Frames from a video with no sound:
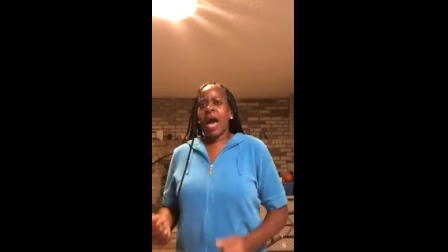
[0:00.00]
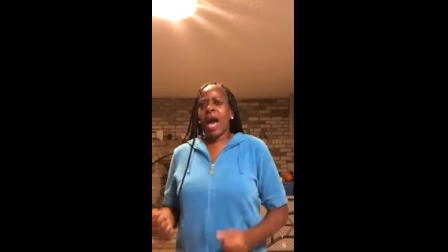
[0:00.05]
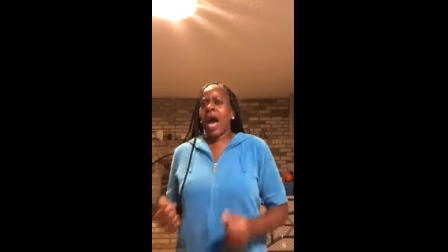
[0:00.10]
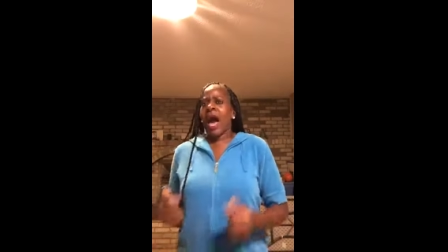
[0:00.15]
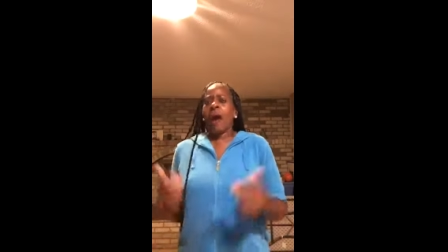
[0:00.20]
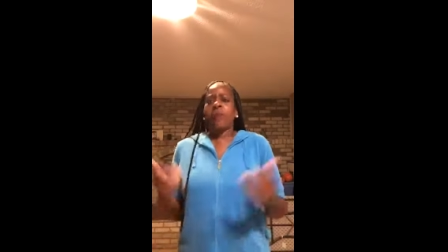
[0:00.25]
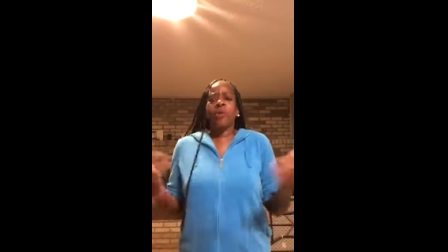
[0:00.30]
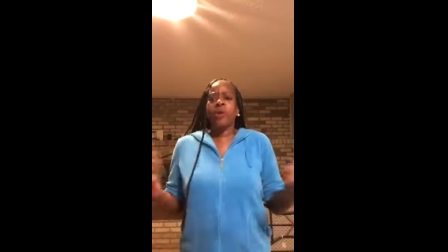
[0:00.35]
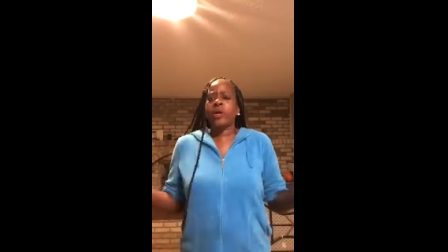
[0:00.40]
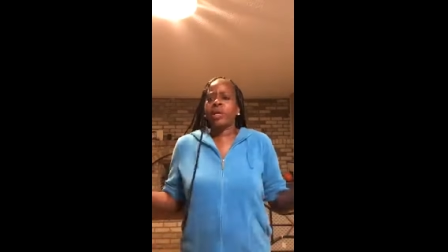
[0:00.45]

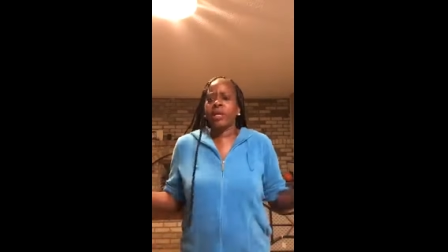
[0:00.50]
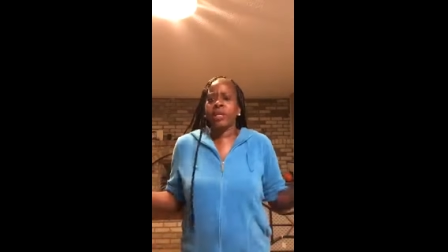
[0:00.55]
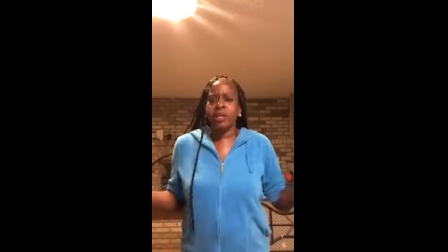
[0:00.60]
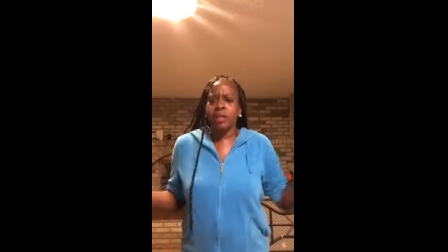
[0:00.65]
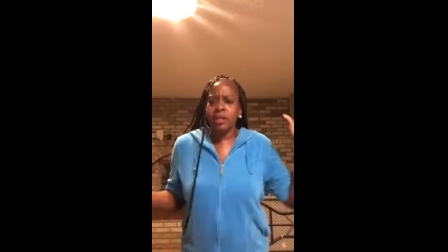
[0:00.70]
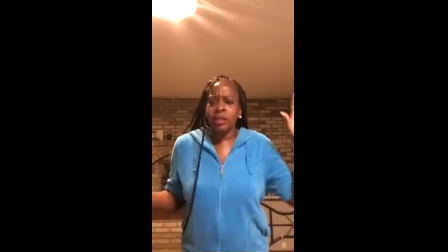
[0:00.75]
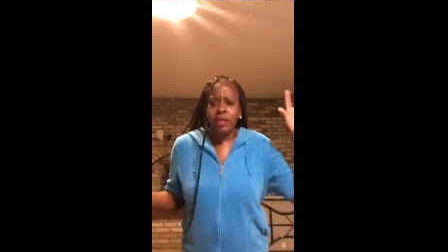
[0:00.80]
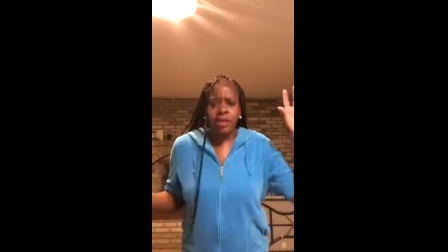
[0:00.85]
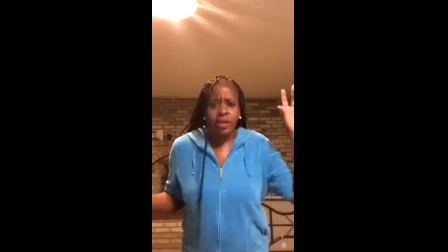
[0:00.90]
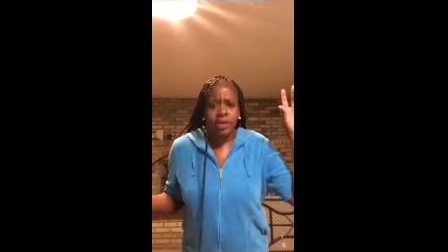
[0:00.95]
I will get
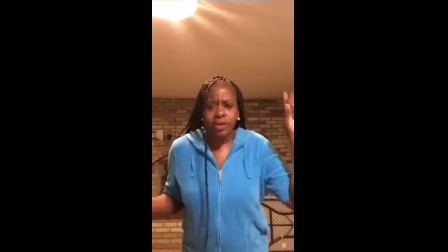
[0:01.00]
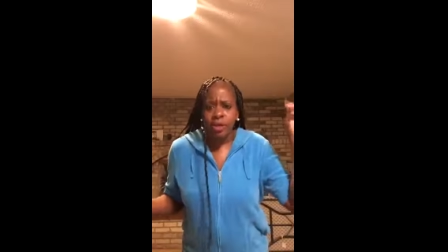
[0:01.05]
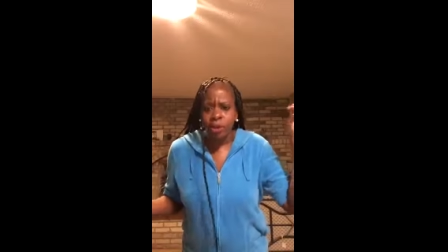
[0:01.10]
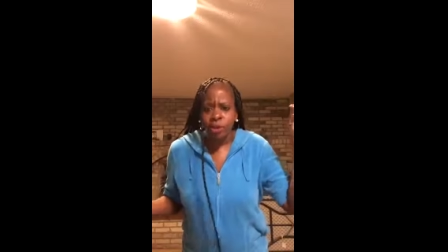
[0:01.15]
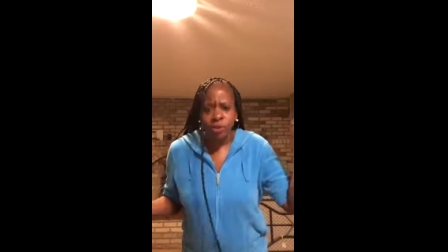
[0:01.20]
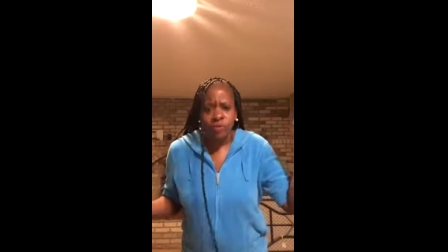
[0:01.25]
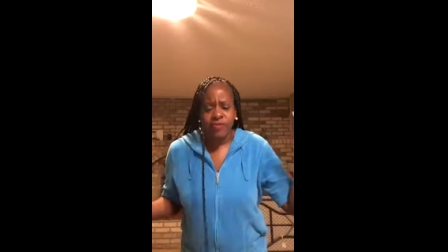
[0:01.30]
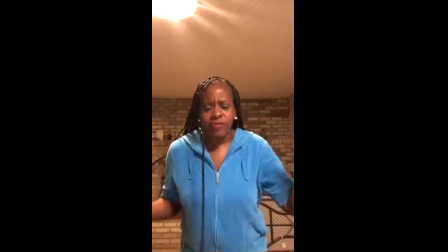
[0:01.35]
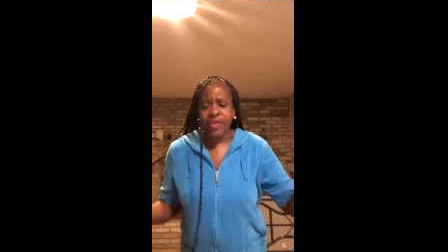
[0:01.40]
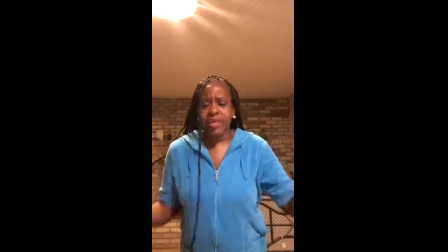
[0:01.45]
a
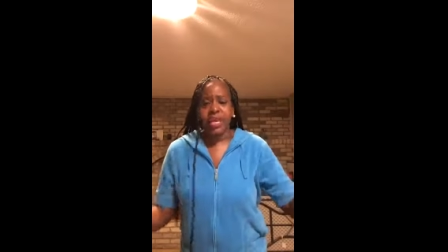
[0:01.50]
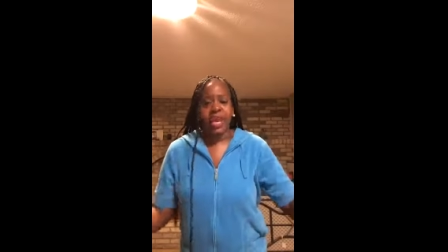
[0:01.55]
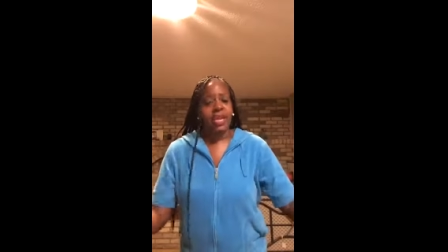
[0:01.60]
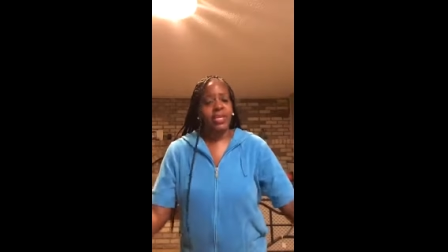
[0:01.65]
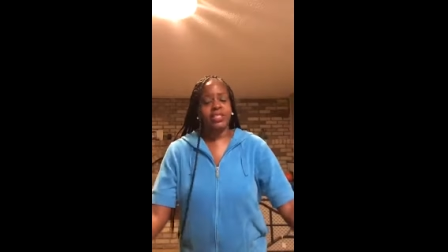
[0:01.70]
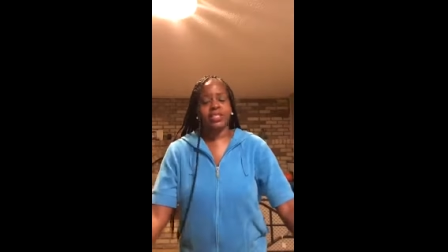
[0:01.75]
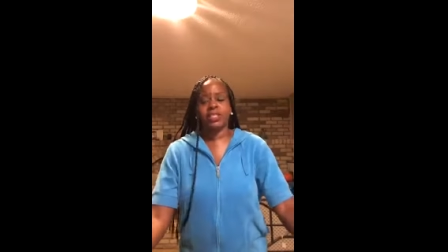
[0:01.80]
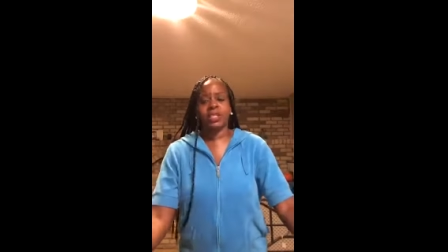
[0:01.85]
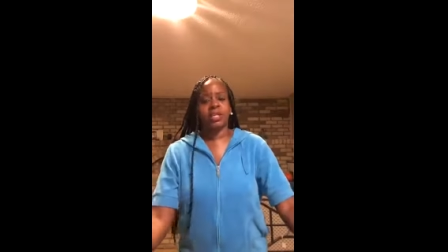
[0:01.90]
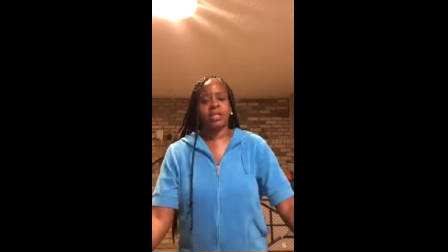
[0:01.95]

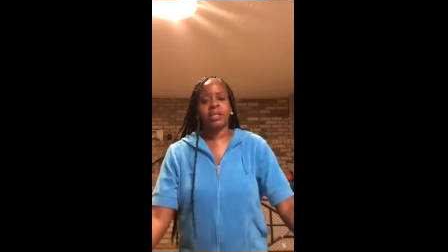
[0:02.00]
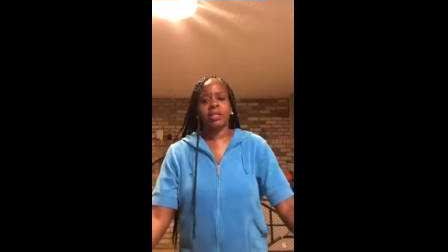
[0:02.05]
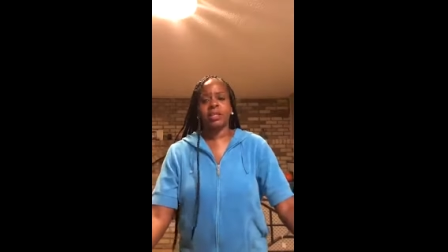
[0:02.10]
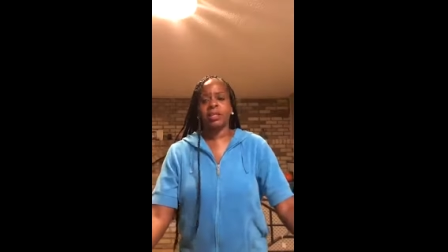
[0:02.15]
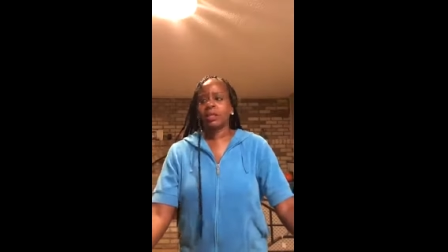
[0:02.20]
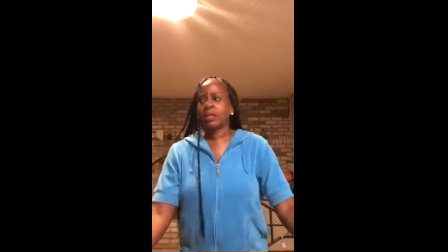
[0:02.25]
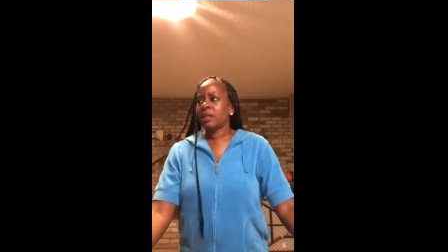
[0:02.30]
notification